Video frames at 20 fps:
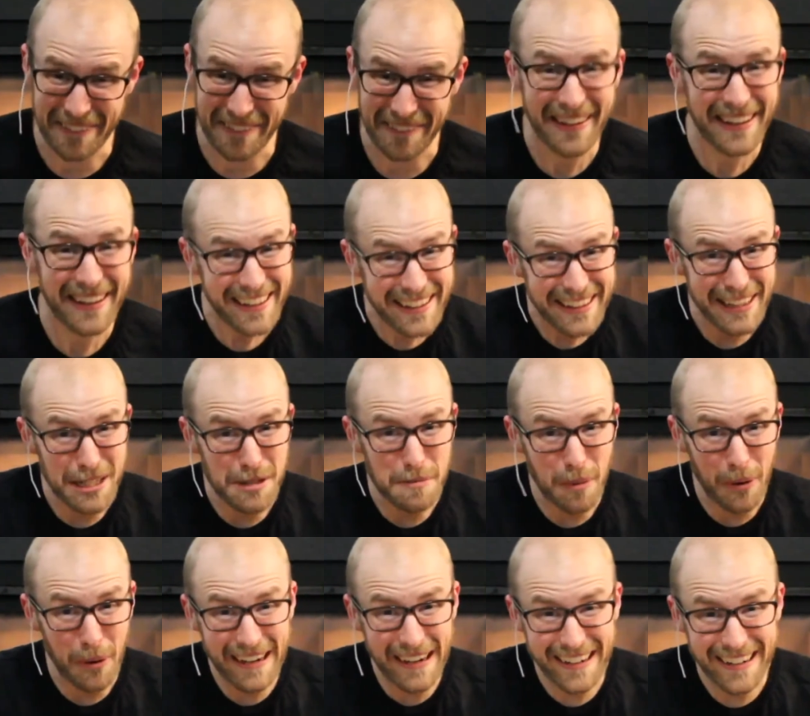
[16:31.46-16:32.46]
So
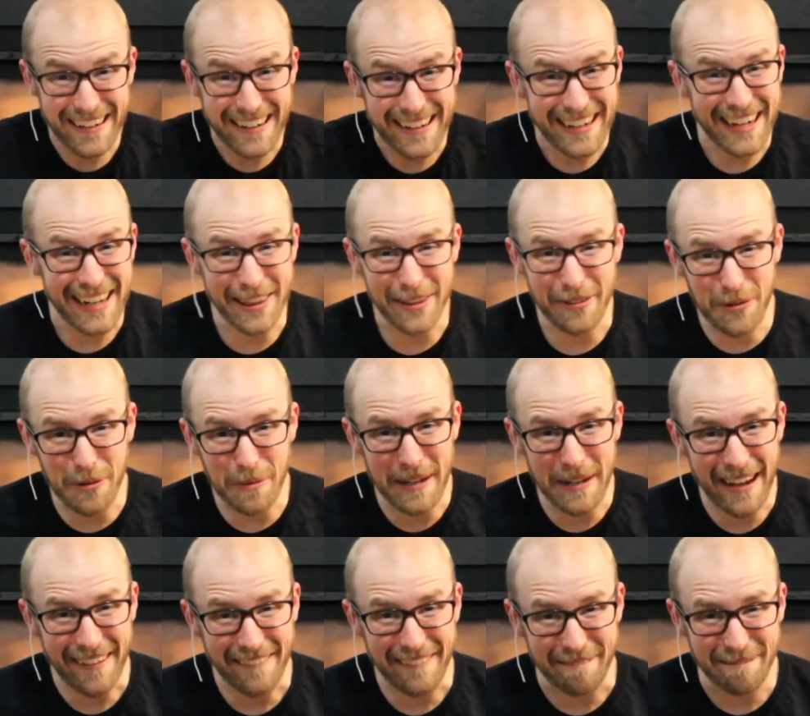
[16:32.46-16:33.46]
let's pray, and then
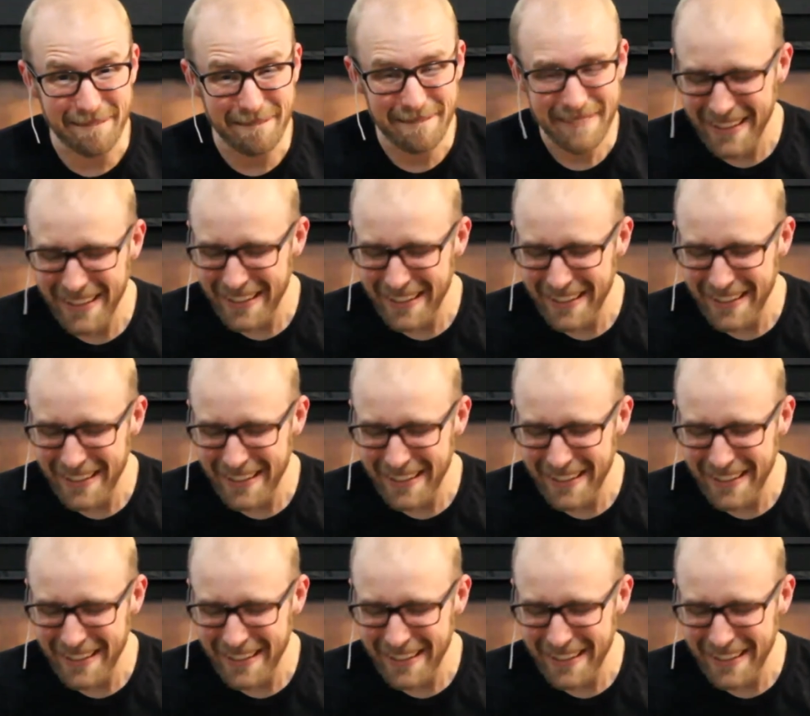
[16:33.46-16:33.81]
we'll be done.